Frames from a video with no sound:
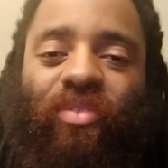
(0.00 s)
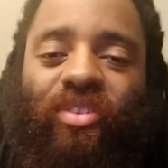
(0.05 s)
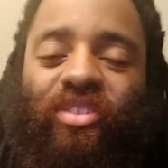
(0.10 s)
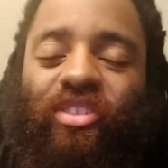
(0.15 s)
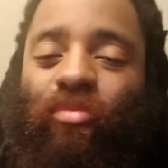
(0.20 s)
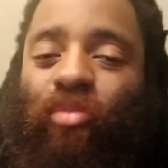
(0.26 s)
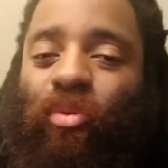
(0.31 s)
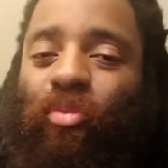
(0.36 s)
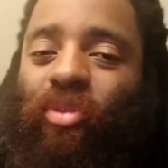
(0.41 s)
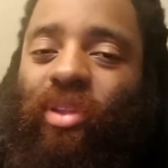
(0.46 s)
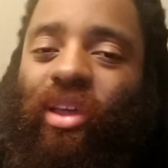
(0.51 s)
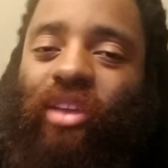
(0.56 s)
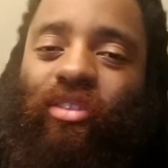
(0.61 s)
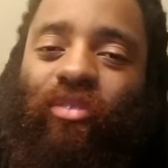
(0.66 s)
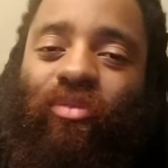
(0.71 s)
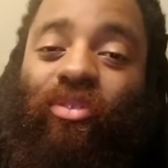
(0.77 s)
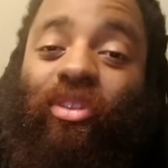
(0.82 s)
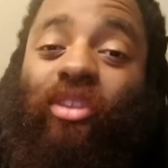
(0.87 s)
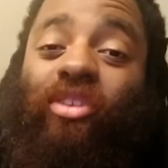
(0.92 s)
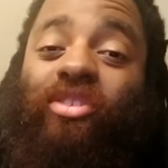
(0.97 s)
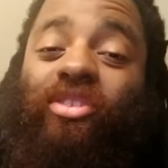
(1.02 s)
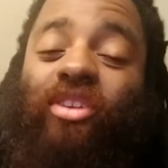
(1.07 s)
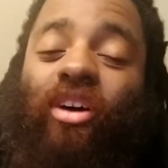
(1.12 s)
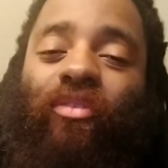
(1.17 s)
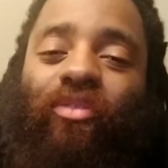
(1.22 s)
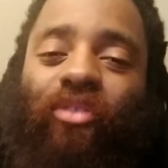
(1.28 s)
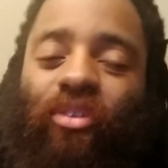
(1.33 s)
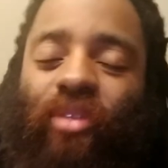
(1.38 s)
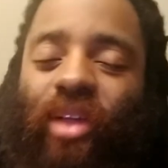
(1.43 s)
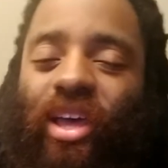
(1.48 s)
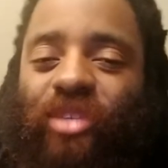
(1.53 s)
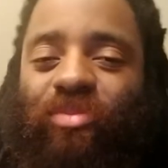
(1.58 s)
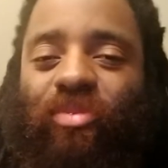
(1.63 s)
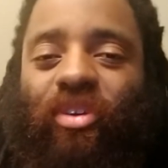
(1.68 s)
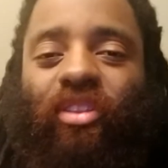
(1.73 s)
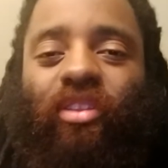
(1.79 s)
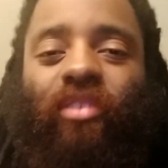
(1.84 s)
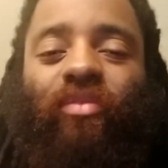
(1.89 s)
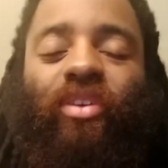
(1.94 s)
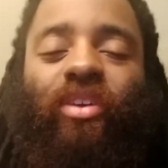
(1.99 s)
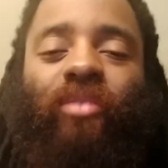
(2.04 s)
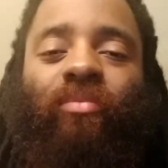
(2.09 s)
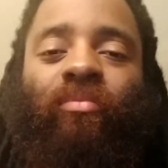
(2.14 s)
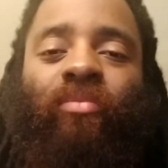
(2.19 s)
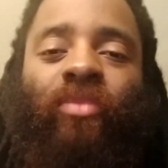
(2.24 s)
some people like the philosophical aspect of it,